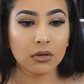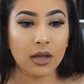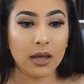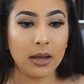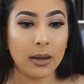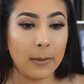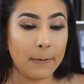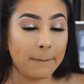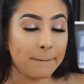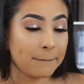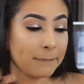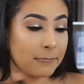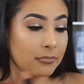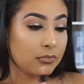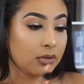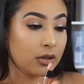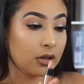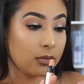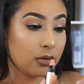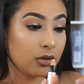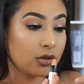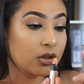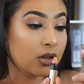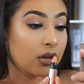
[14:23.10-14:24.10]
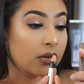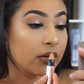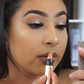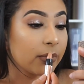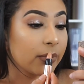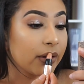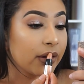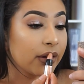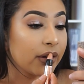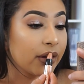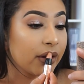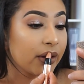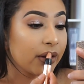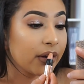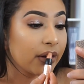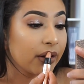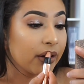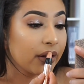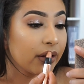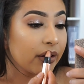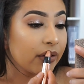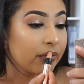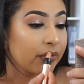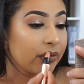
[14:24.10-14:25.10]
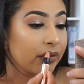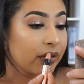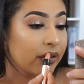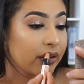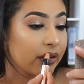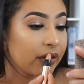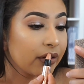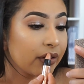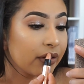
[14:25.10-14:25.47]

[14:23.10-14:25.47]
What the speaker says: And it pretty much covered my entire lips.